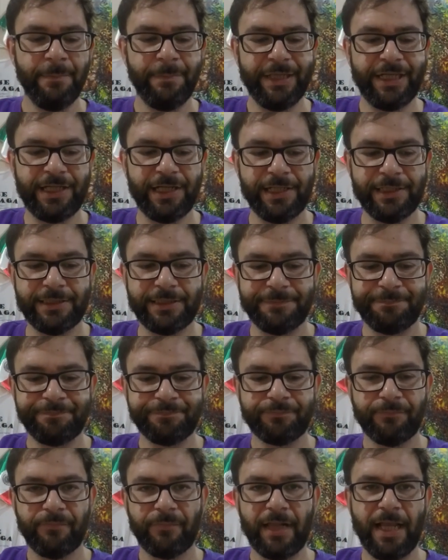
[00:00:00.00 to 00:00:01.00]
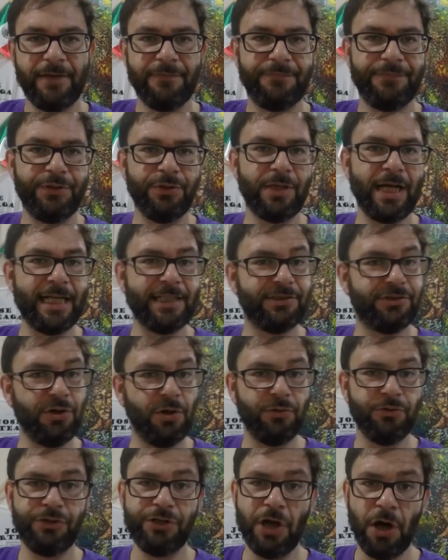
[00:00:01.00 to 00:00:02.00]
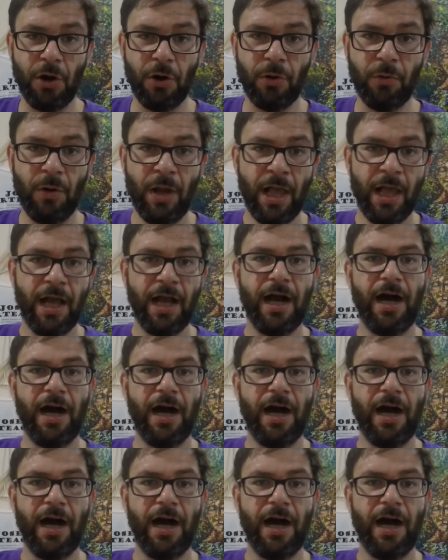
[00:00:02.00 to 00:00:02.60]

Because if you guys don't know,